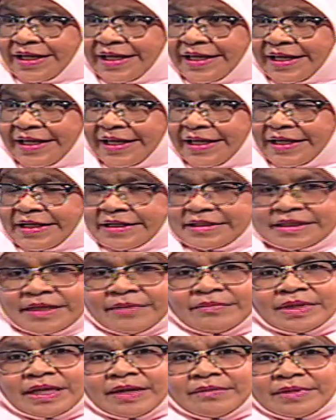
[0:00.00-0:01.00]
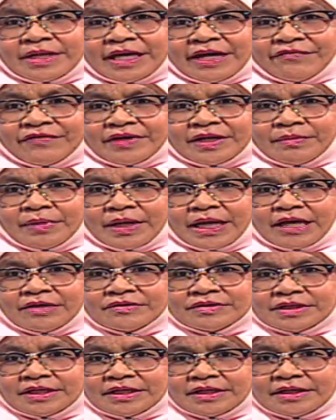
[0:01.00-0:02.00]
Mm-hmm. Sometimes the affordable
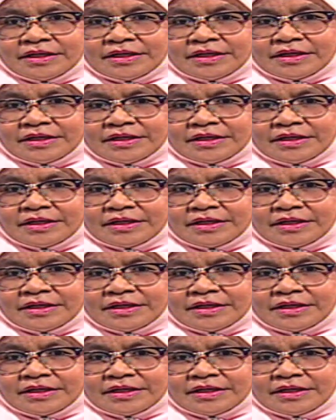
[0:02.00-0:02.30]
housing